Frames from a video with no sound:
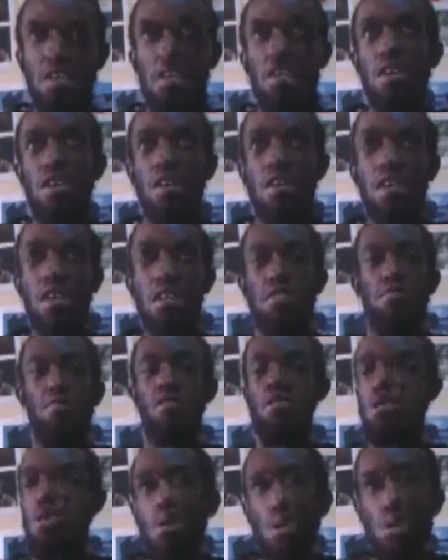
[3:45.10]

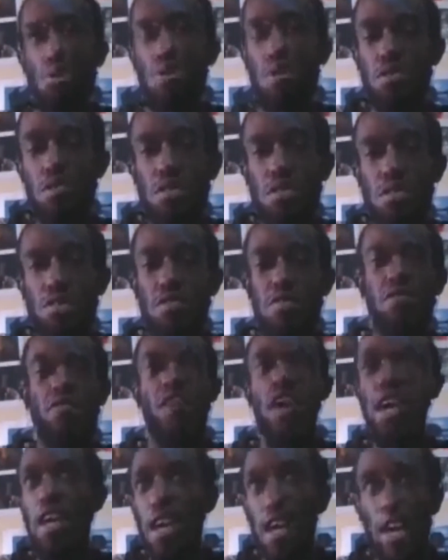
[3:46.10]
Explosions,
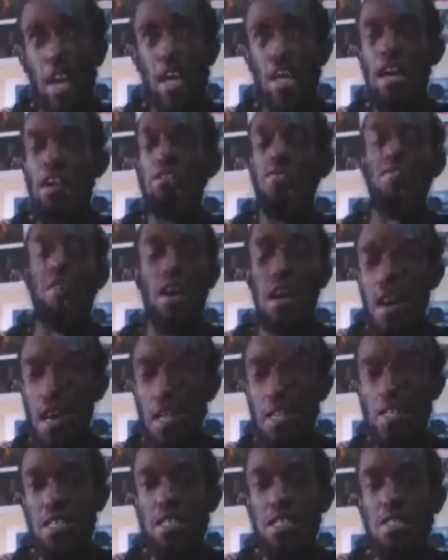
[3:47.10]
fire,
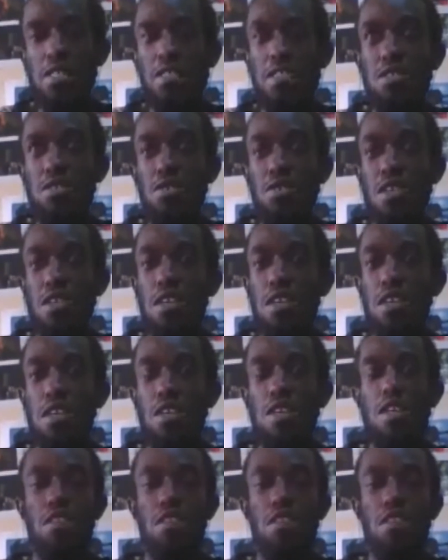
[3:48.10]
what you get.